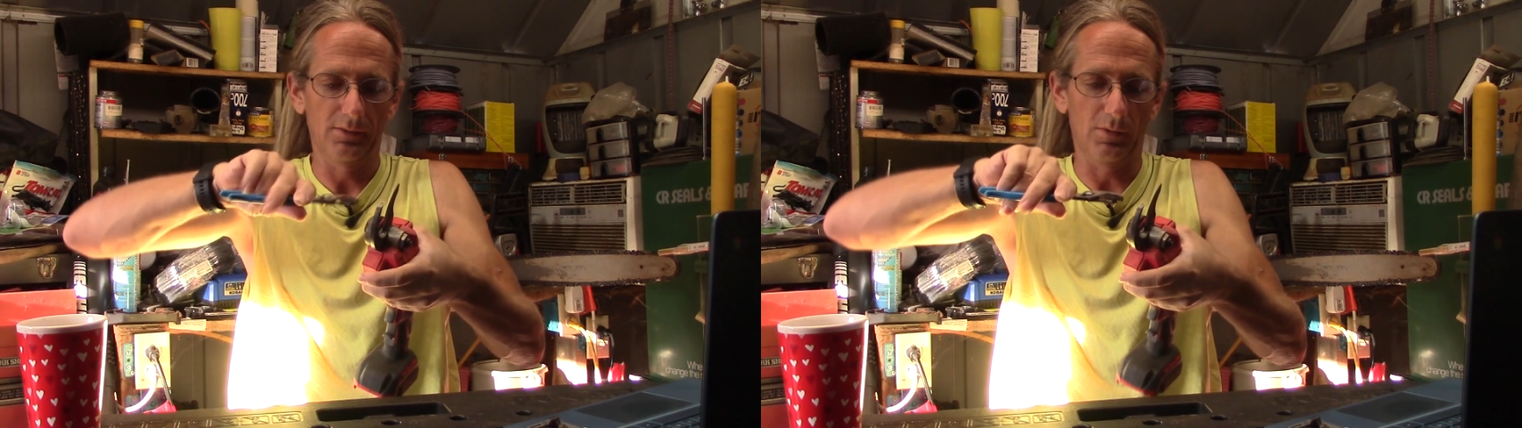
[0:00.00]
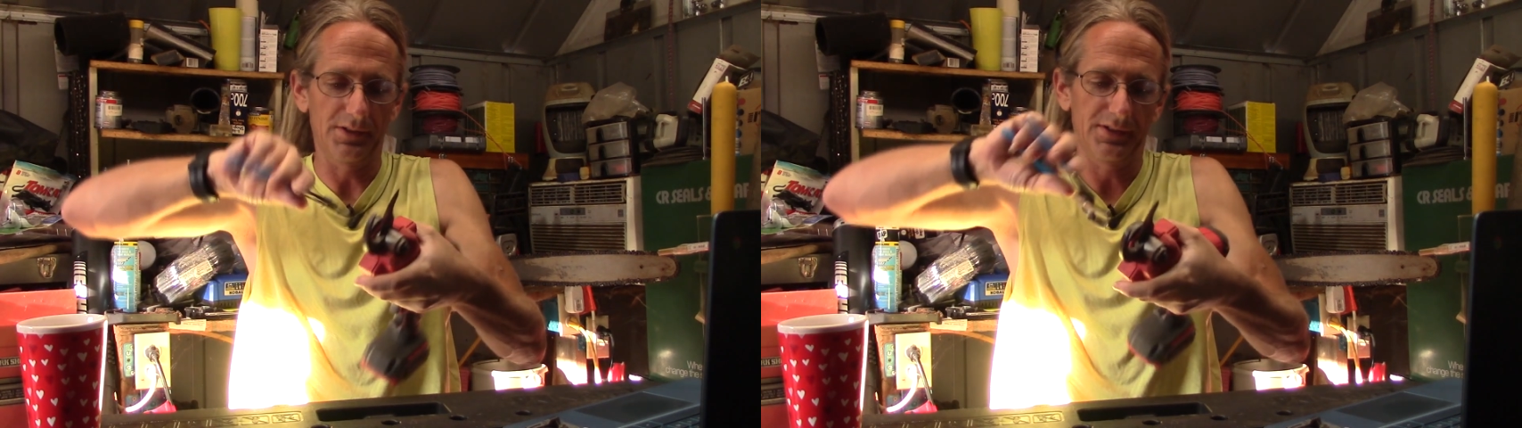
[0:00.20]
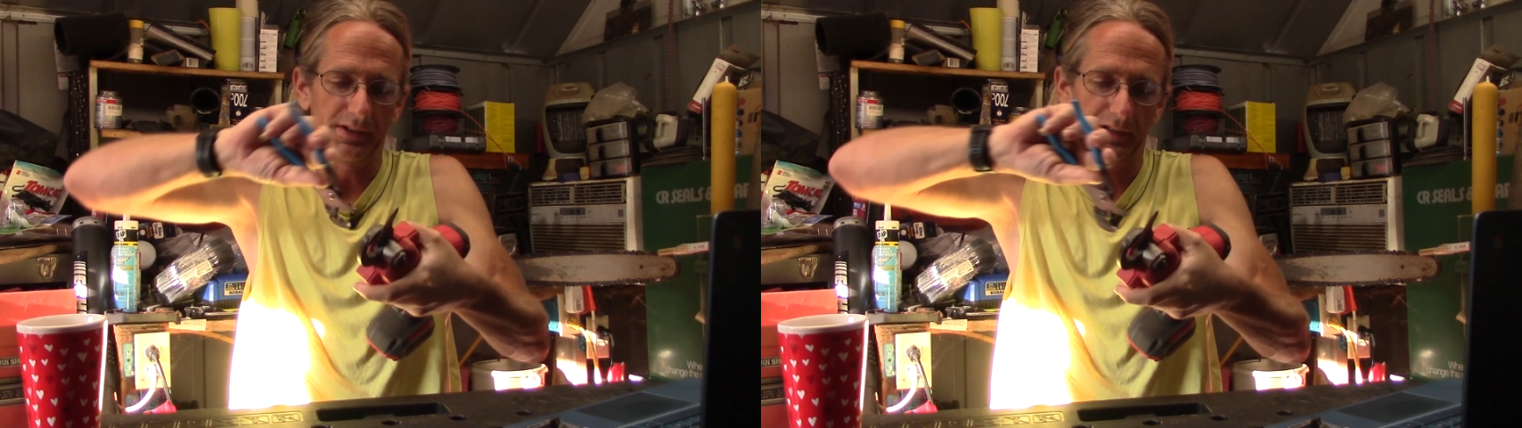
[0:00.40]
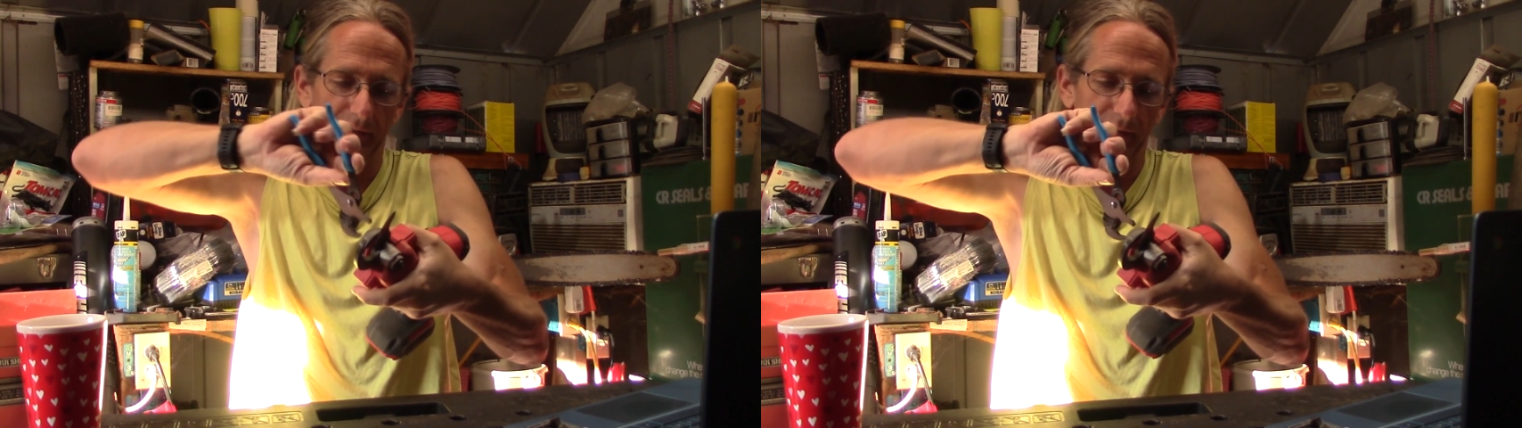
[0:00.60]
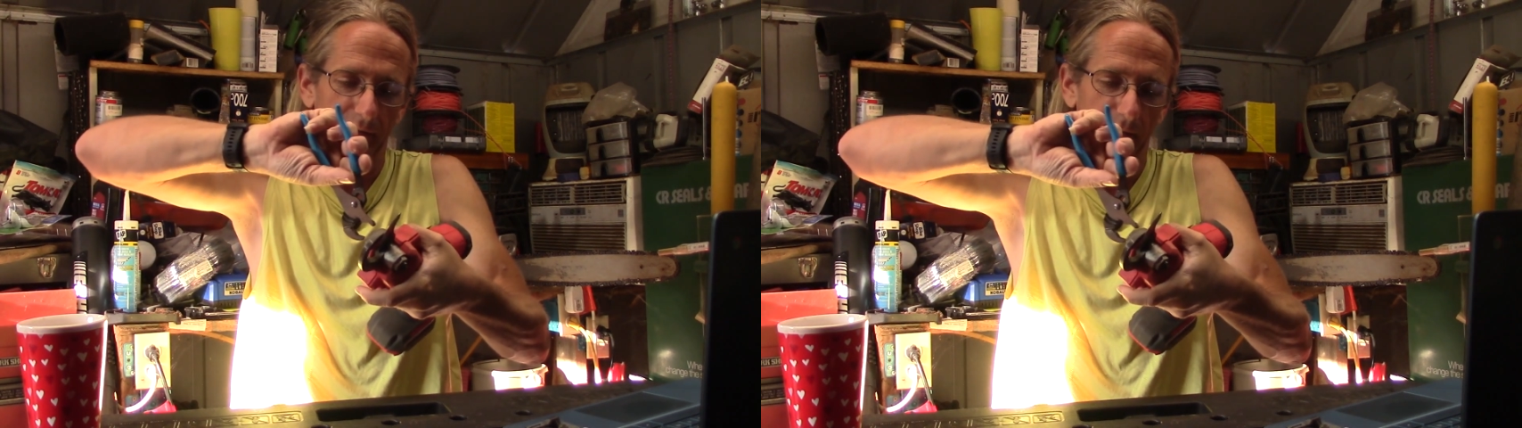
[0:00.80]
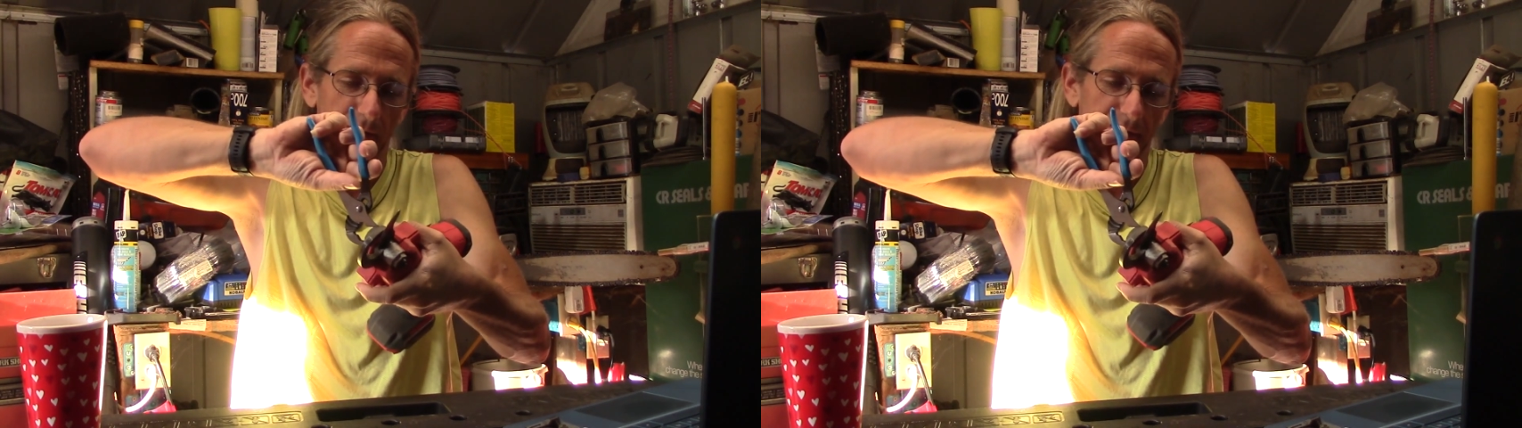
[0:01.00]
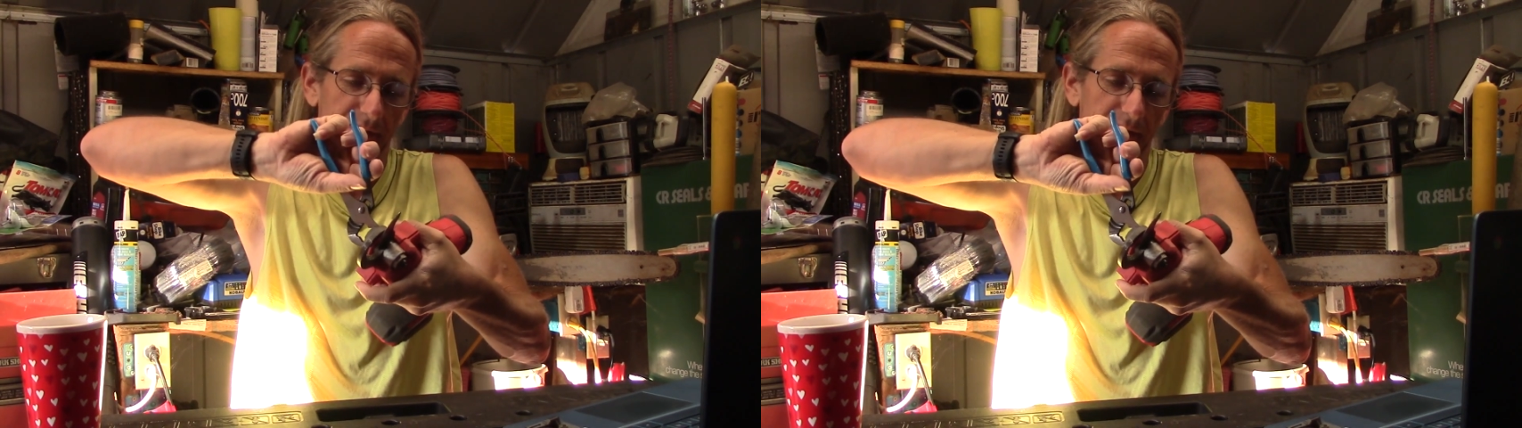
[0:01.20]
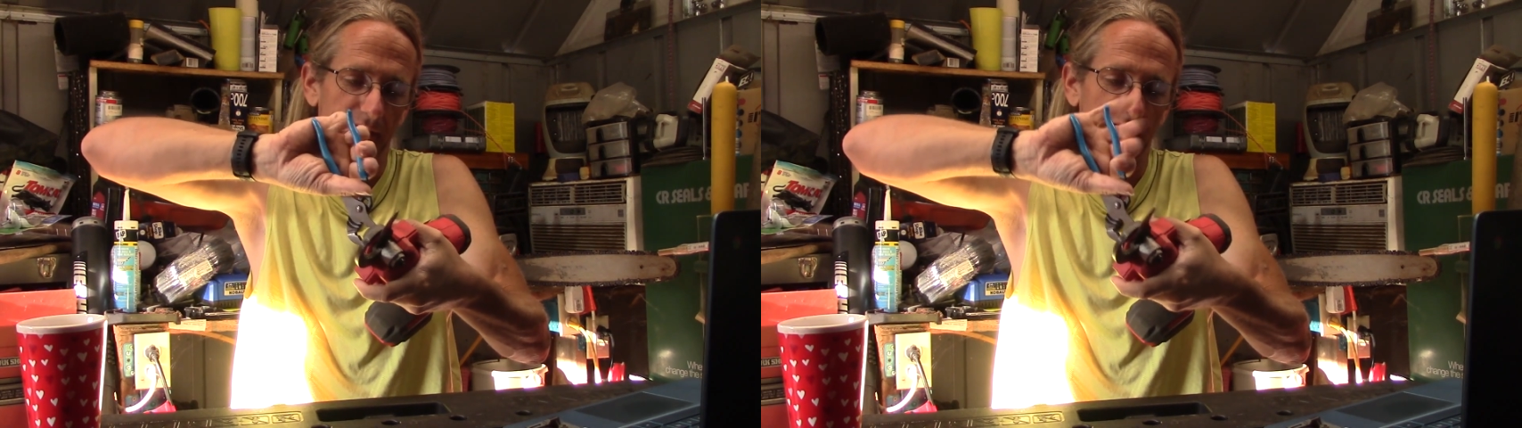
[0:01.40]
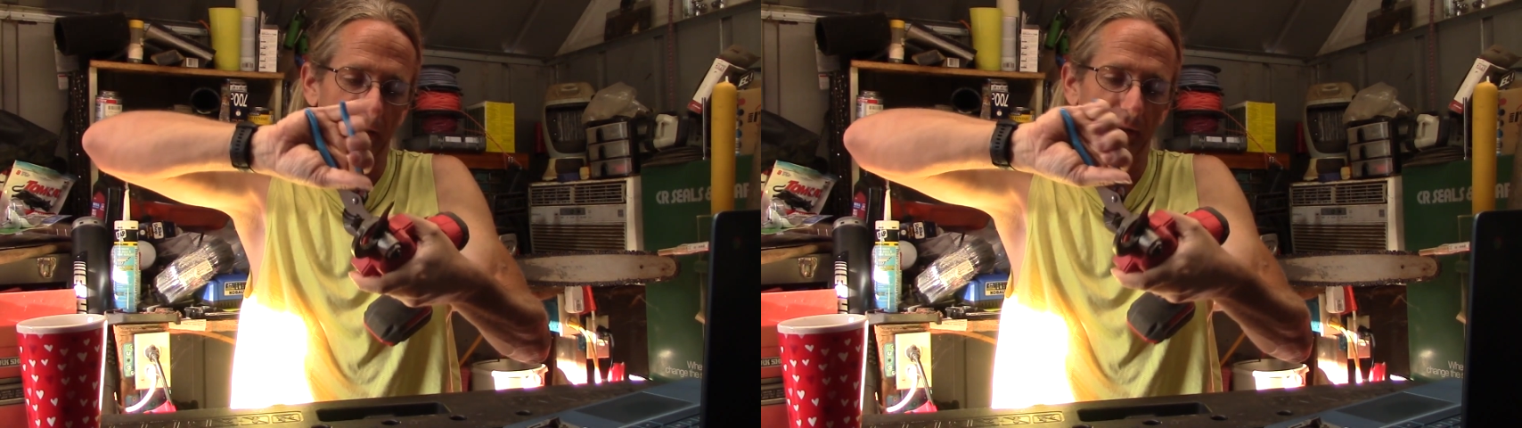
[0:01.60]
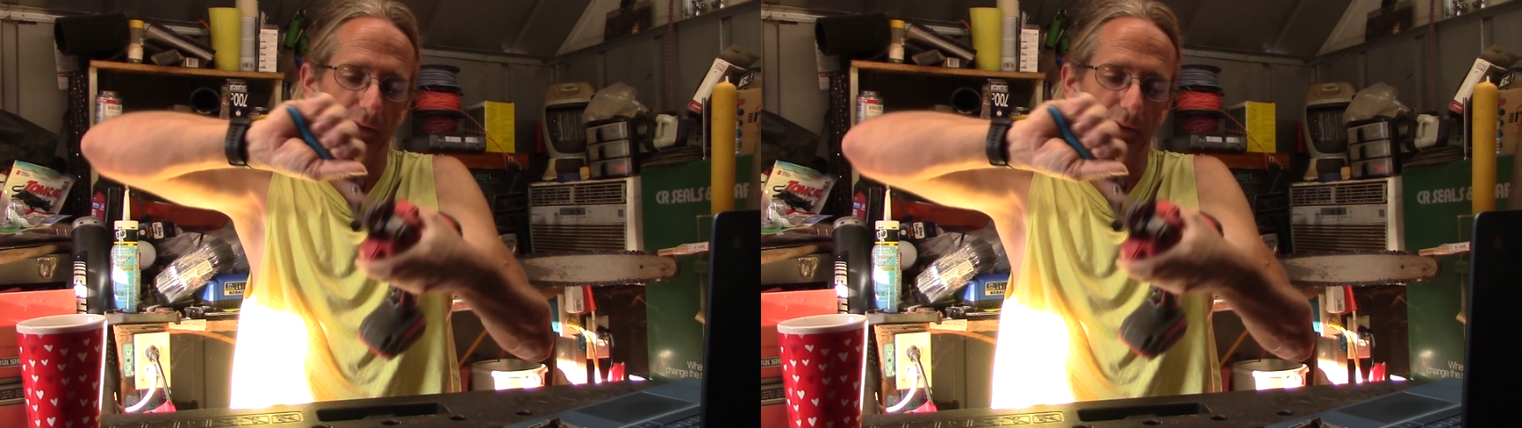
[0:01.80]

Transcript: Once the